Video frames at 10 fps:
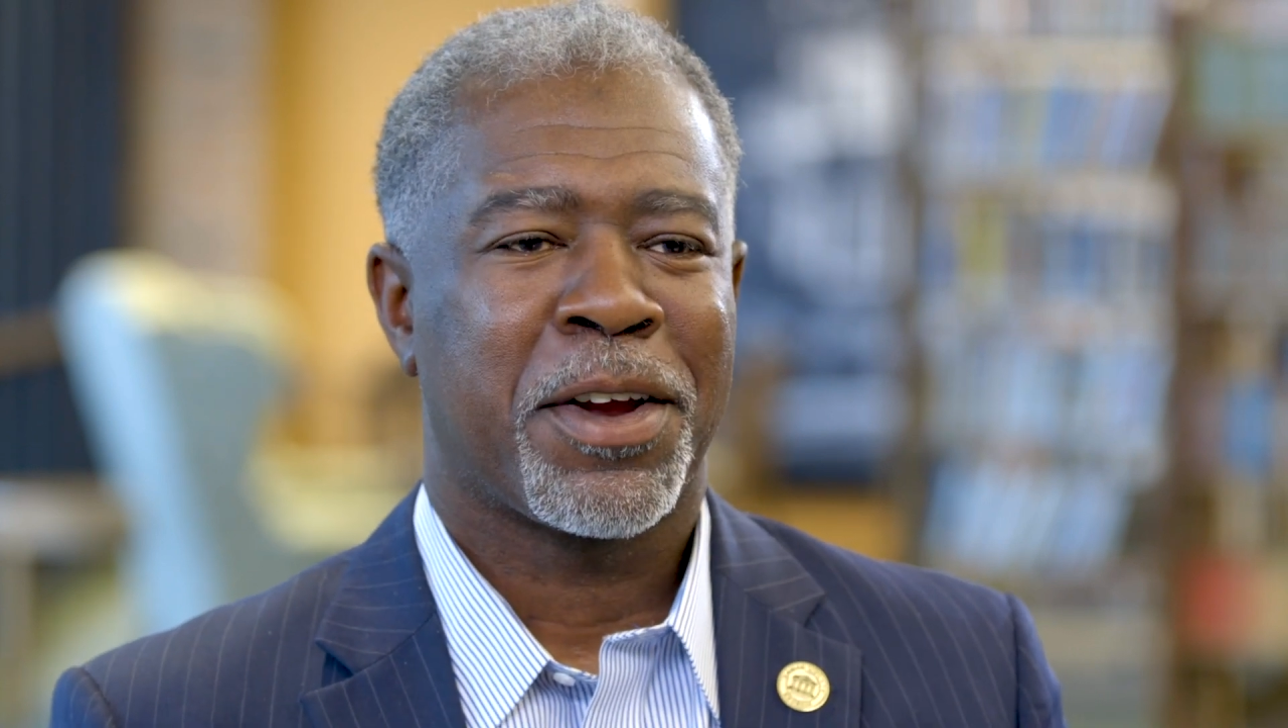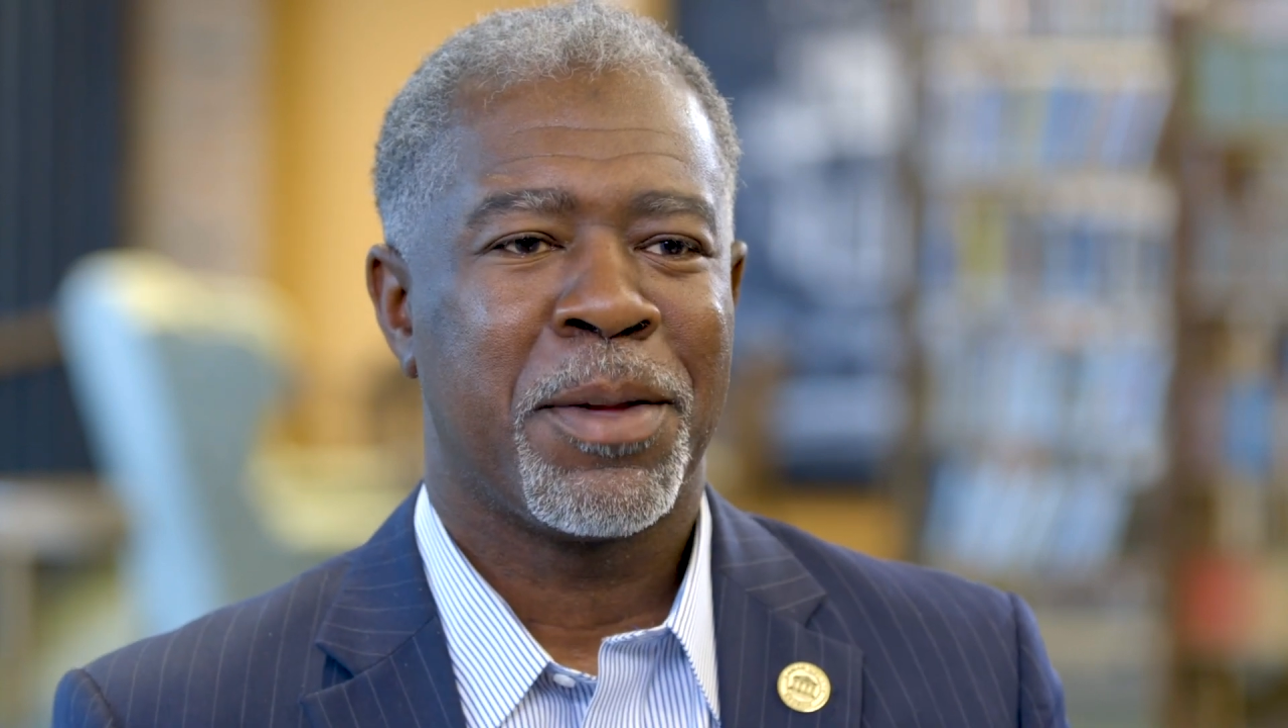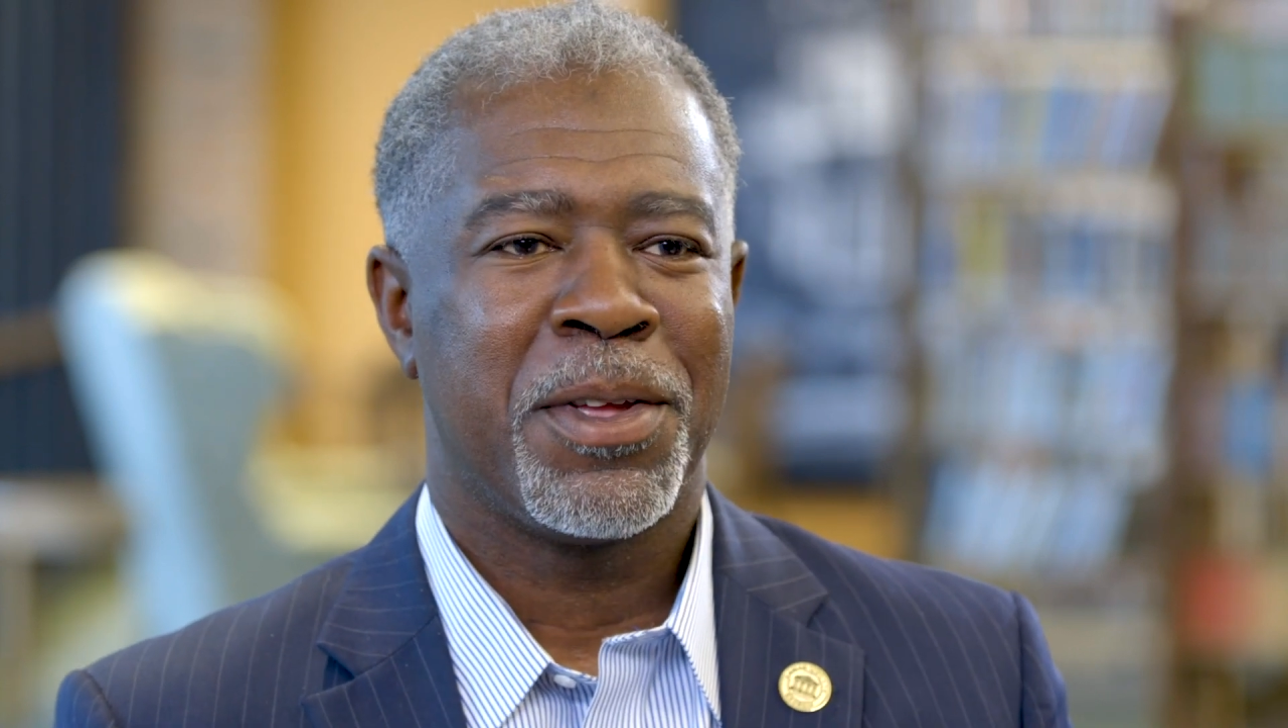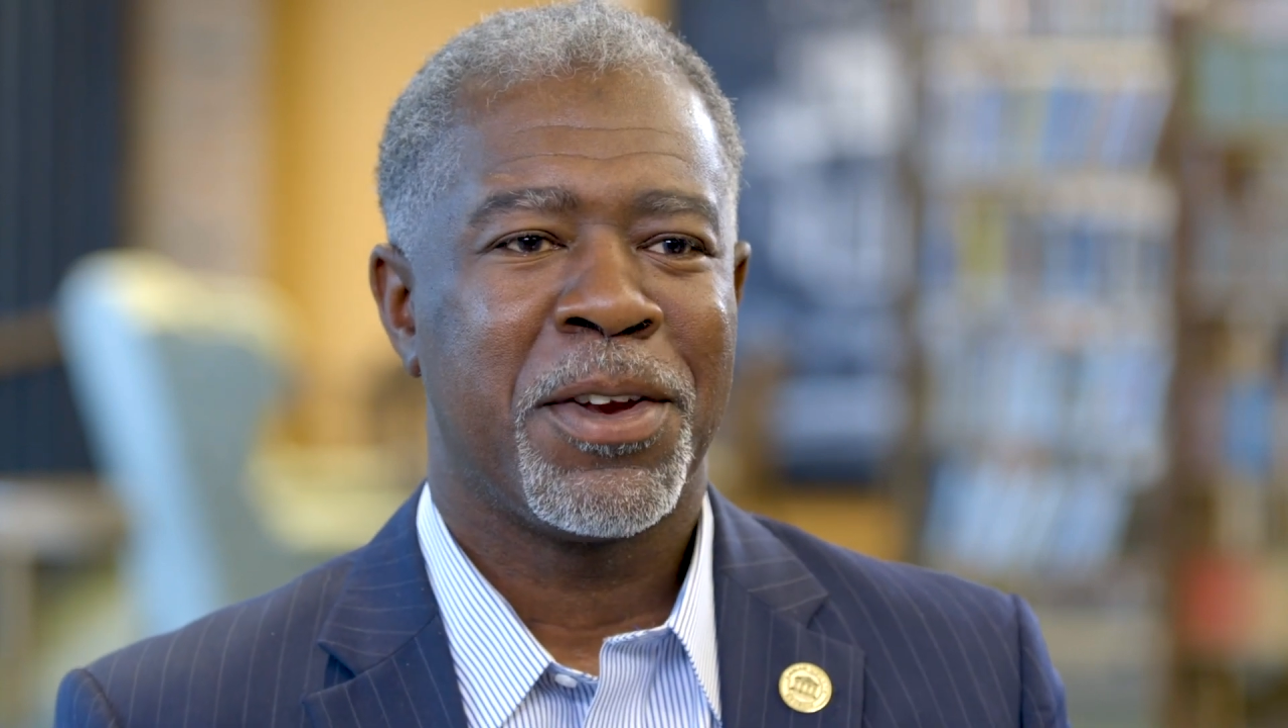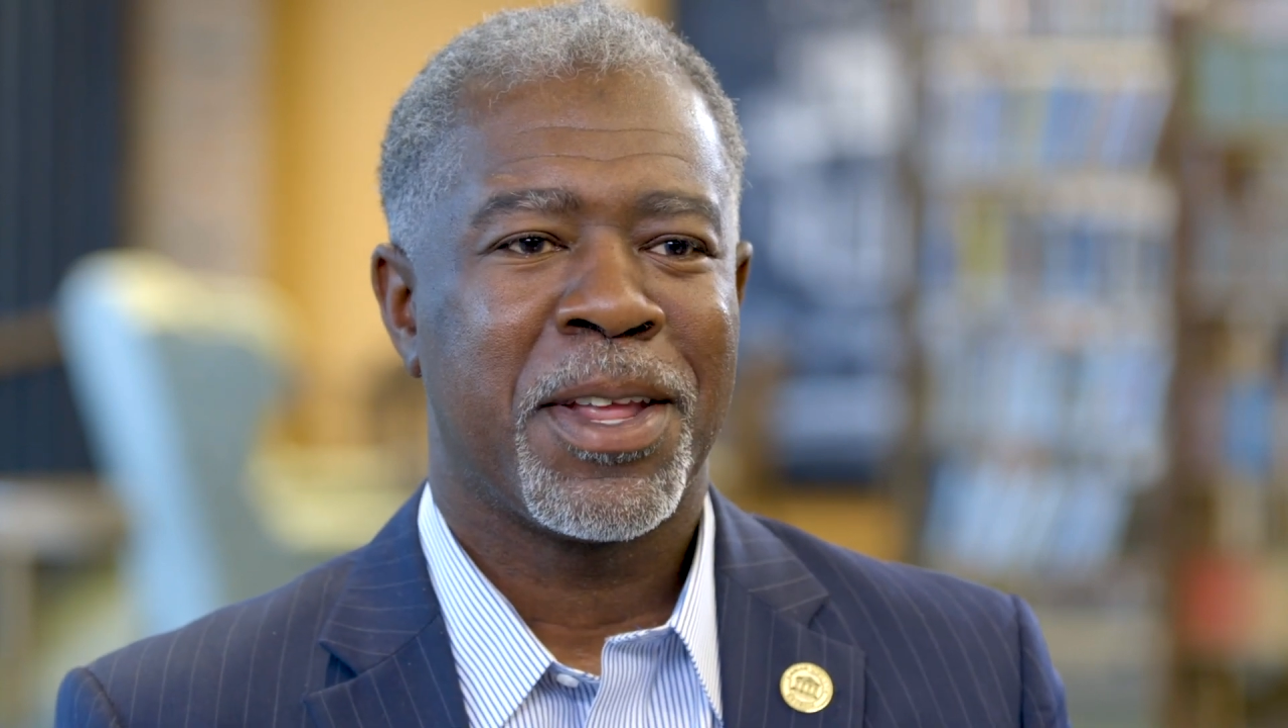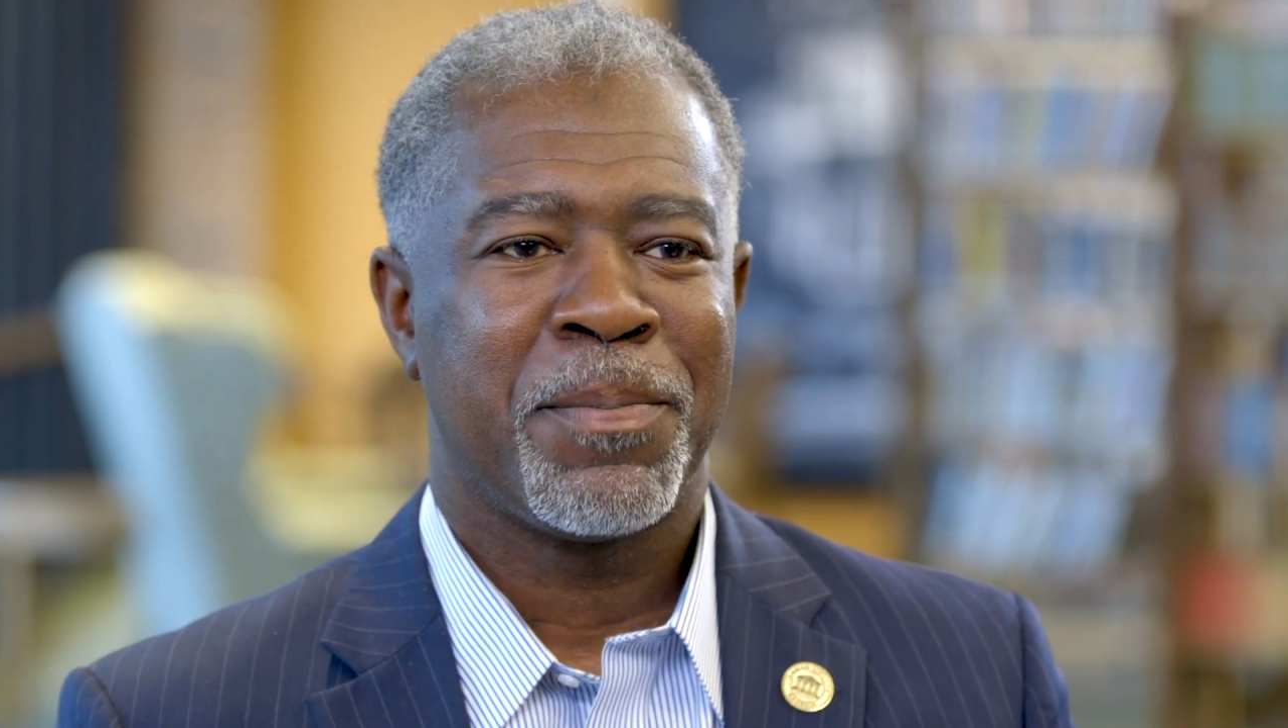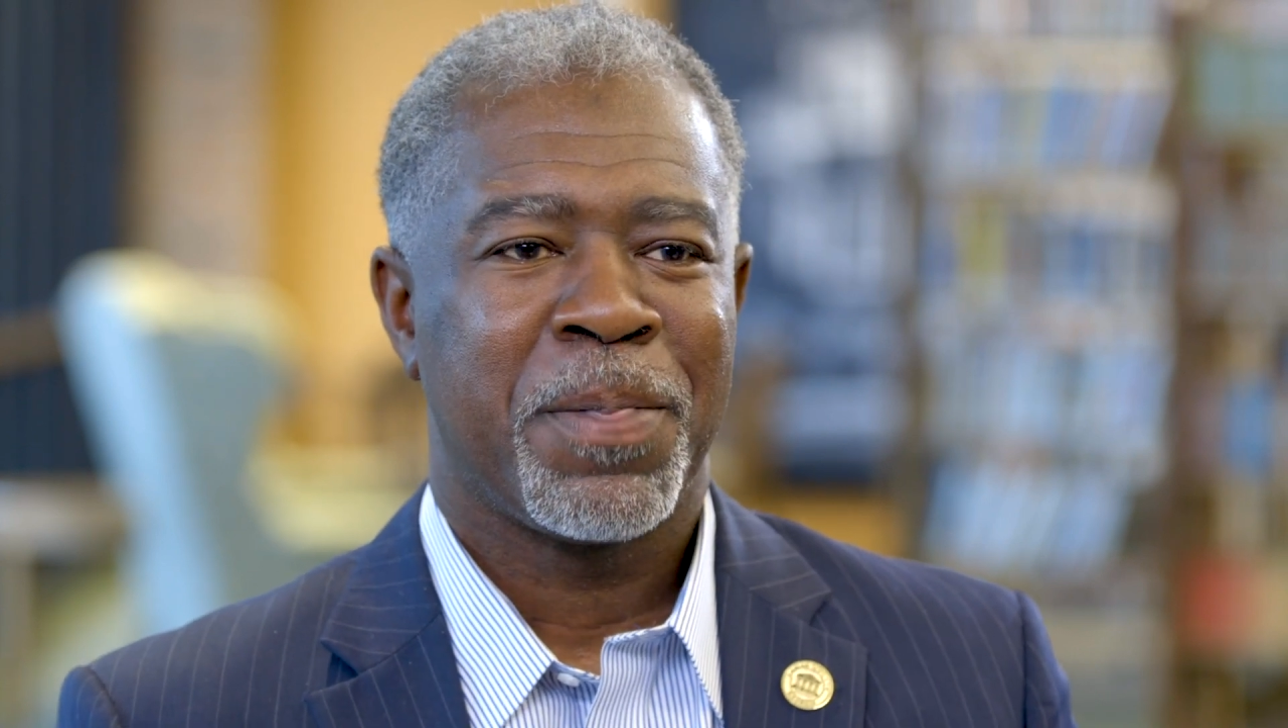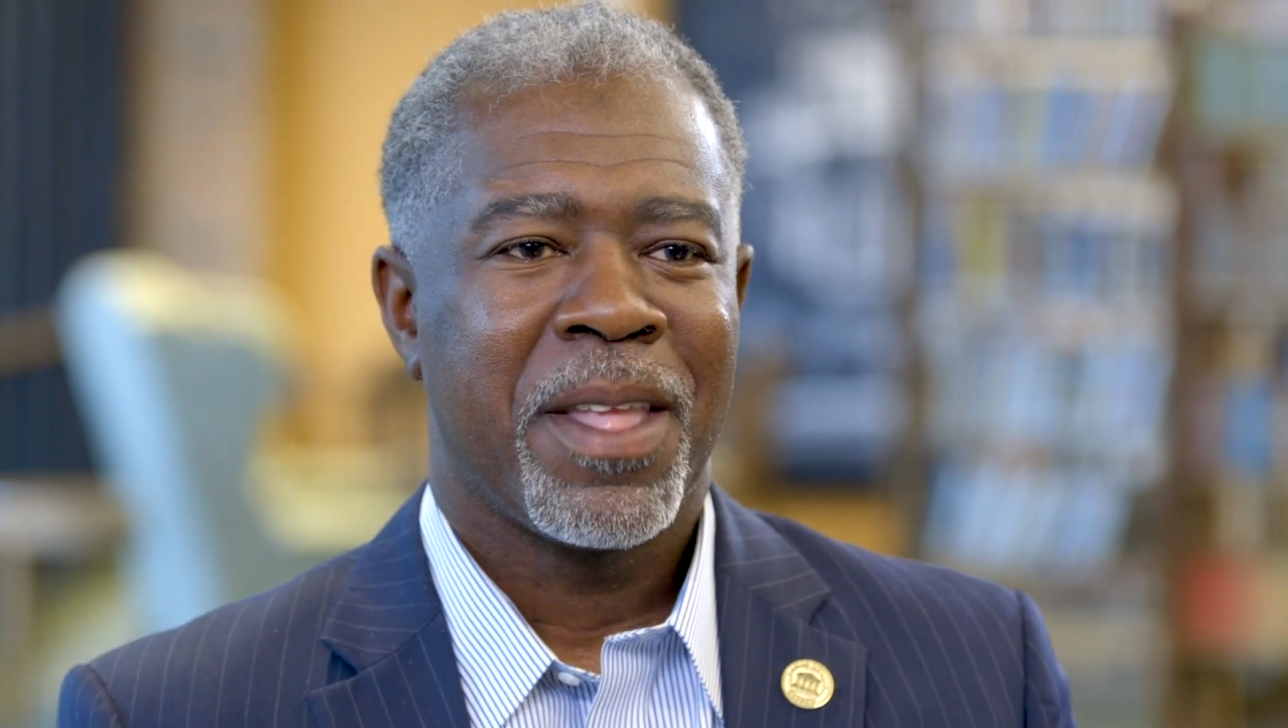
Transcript: community.